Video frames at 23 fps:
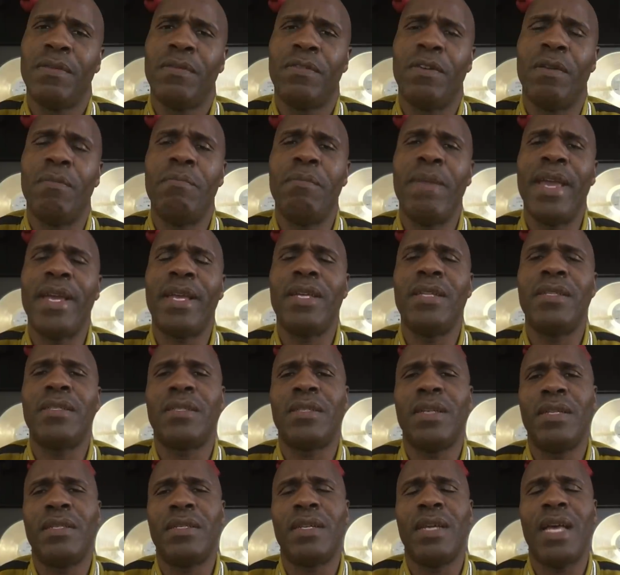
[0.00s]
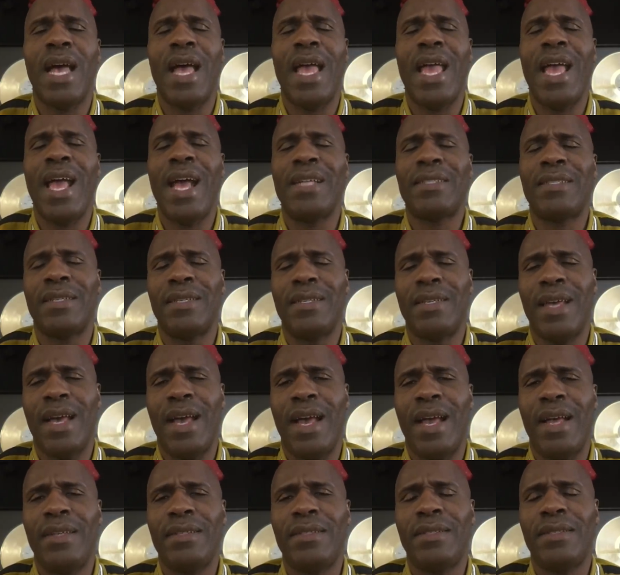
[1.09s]
for making such an
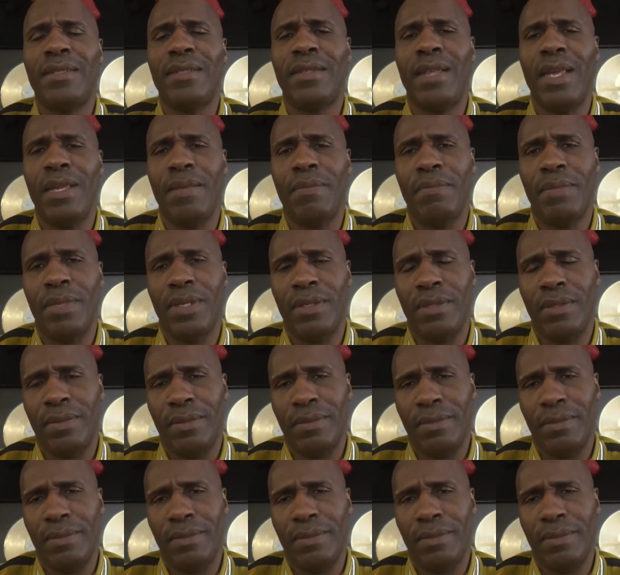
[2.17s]
asinine statement.